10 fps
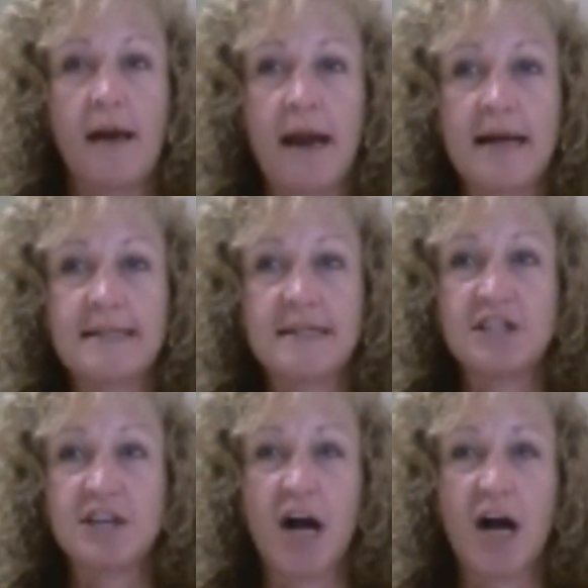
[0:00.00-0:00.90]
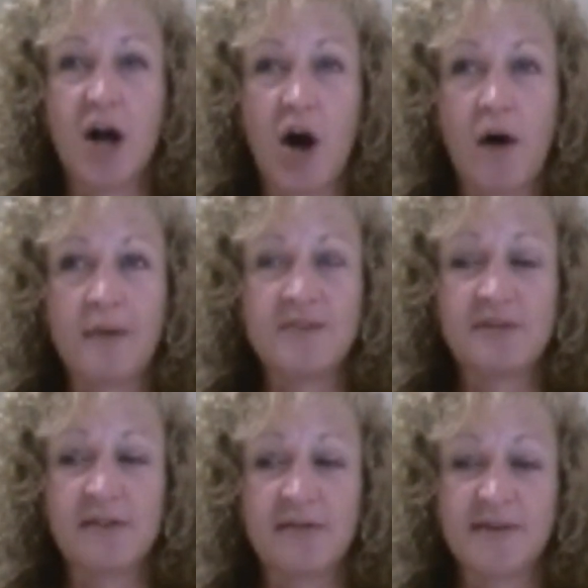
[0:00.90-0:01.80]
And I said, sure, I'll go. I'm sure
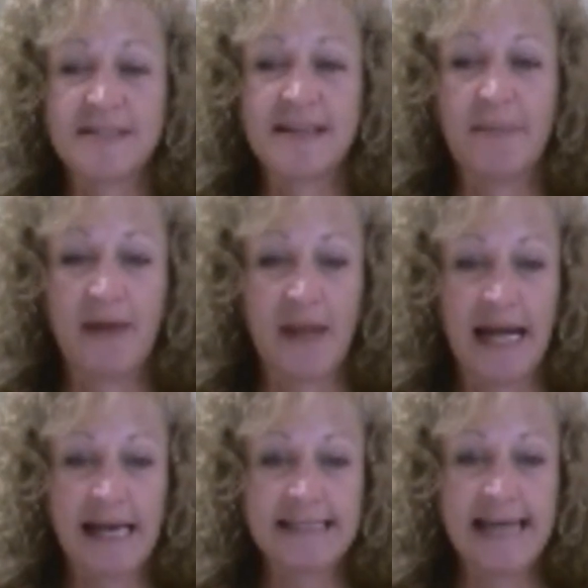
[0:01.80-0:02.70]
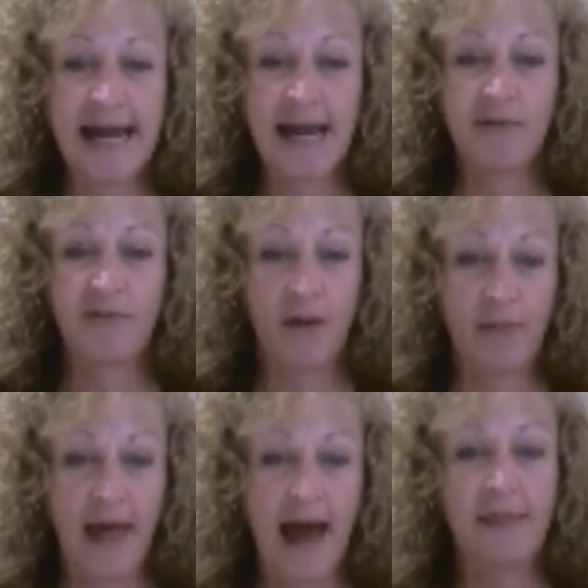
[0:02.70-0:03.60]
that there's something that I can take from
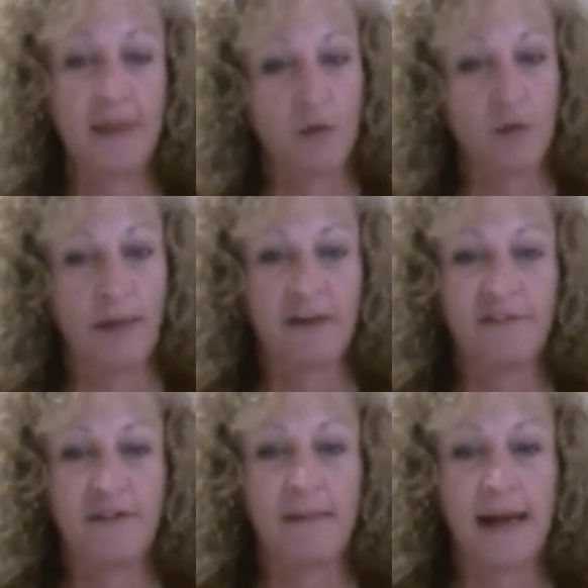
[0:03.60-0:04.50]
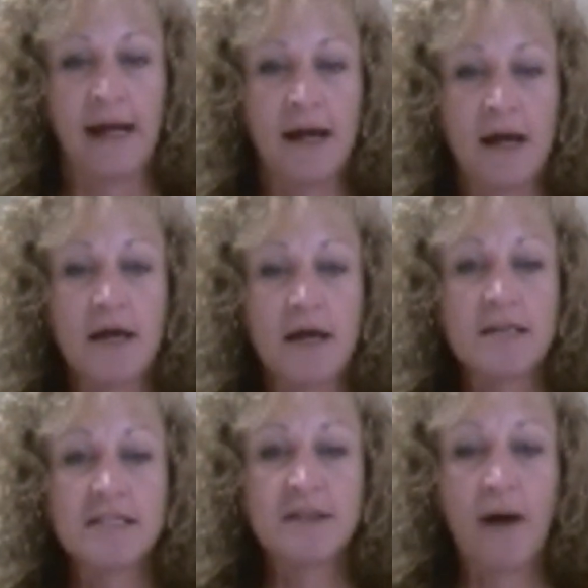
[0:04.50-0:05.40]
that will benefit me.
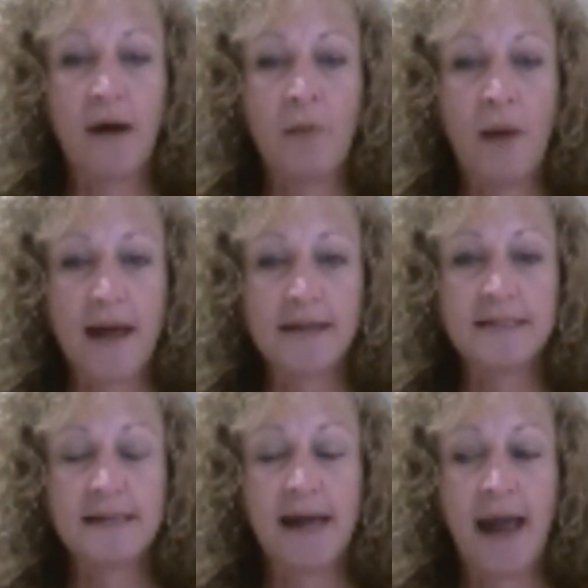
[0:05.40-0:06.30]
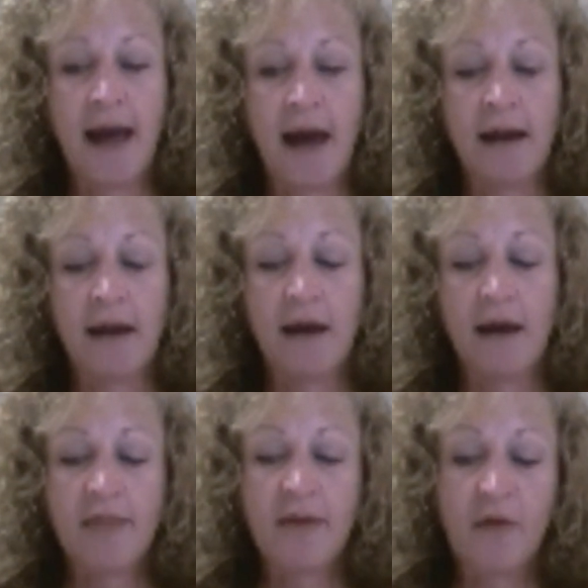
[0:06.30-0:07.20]
So I went, and
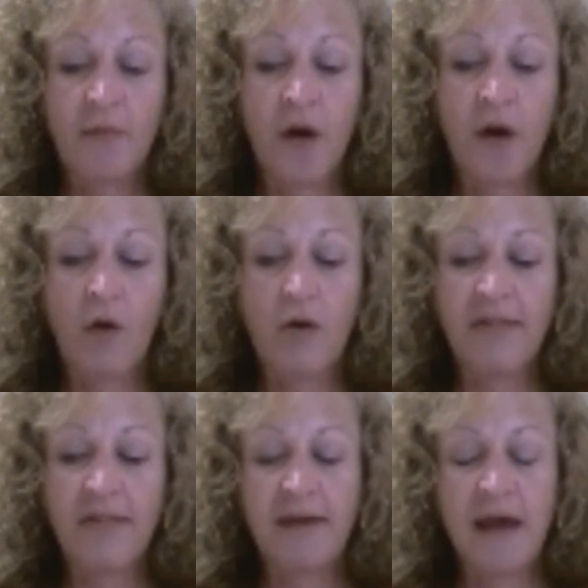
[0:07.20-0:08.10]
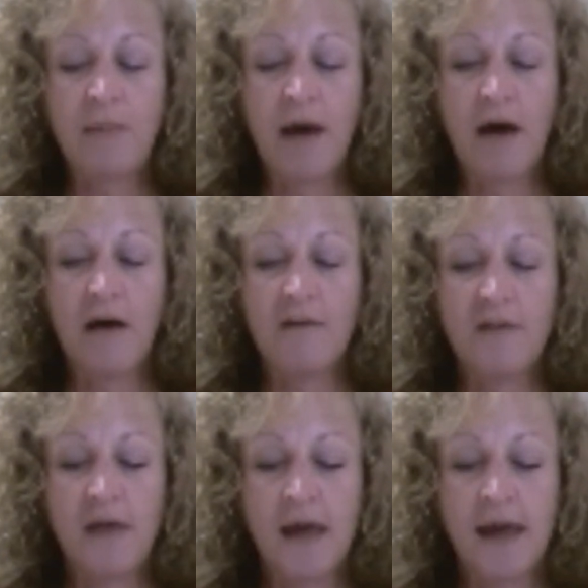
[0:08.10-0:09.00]
the whole theme
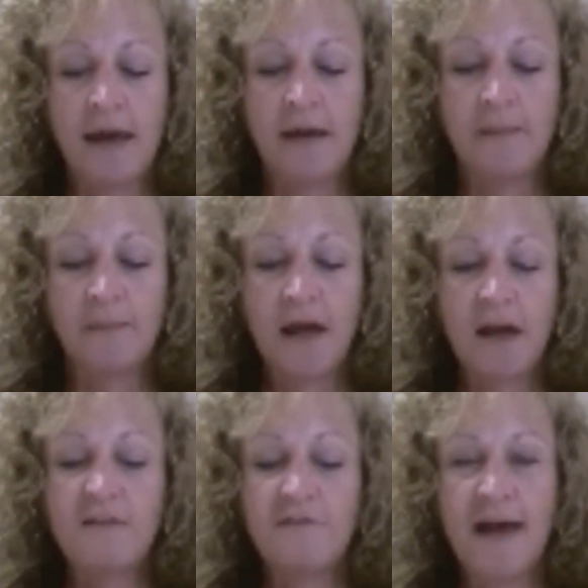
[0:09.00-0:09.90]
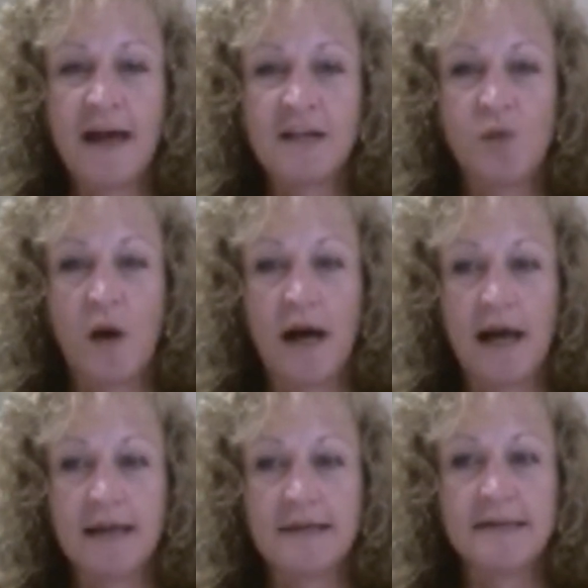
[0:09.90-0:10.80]
of the event
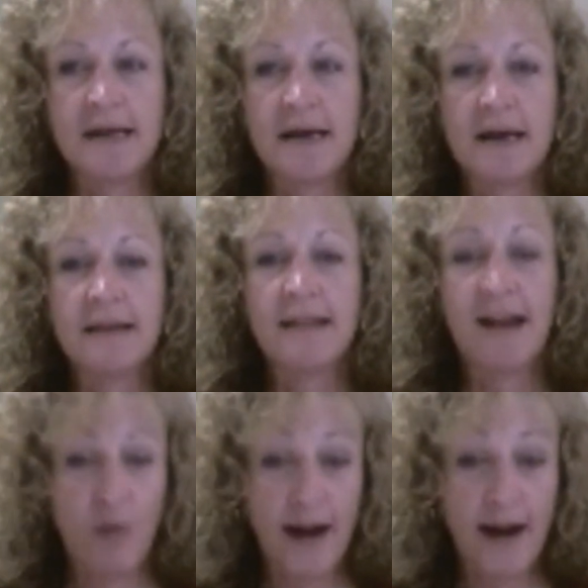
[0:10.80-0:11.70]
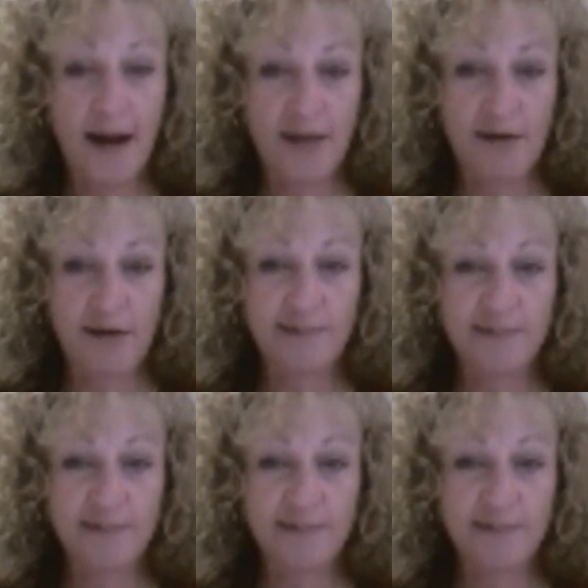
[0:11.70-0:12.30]
was love one another.